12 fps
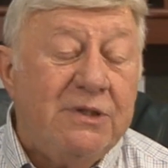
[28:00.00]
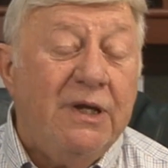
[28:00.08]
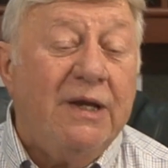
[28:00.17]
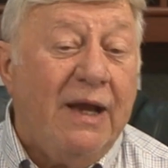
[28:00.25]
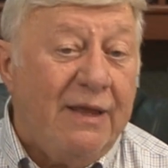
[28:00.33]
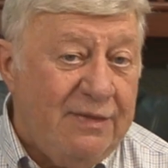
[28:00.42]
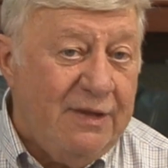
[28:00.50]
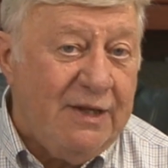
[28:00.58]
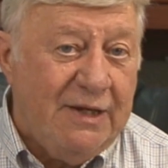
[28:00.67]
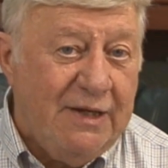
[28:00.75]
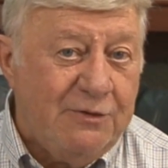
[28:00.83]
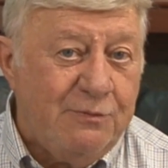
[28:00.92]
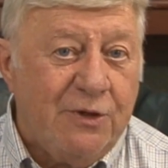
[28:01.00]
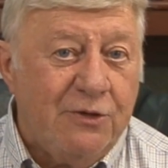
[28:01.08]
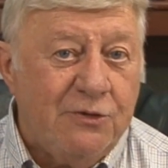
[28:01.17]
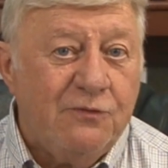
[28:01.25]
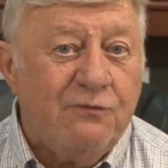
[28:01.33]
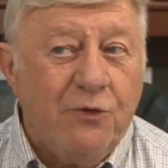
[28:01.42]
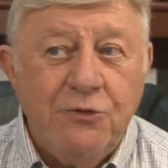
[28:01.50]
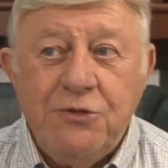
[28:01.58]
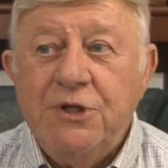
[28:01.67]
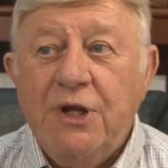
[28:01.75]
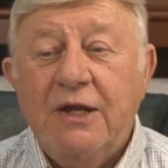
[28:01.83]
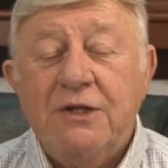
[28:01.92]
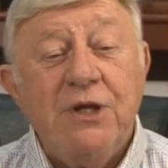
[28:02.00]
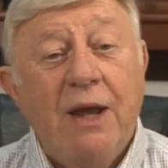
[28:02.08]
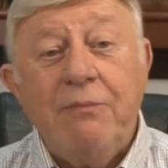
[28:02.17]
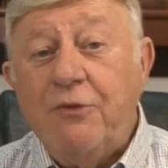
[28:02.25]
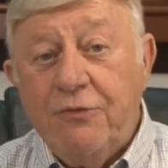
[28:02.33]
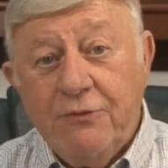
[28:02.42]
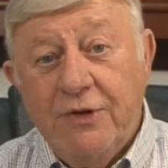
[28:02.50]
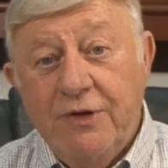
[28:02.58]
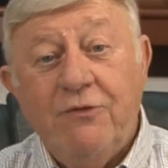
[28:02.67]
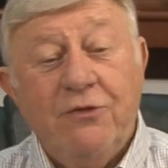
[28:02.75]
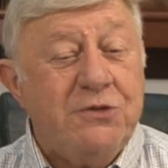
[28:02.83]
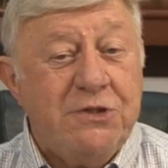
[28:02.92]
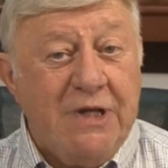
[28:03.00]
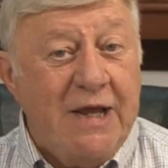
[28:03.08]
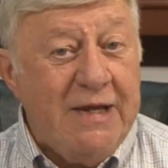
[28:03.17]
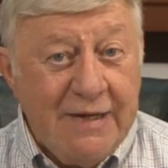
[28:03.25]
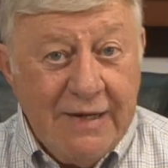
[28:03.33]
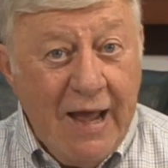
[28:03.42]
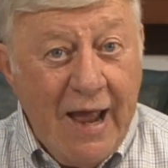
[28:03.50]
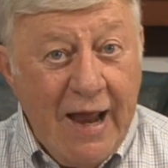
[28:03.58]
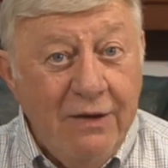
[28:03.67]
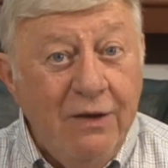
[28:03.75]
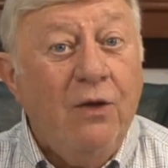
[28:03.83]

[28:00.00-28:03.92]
tell you, I think it is because 1 John chapter 3, verses 8 and 9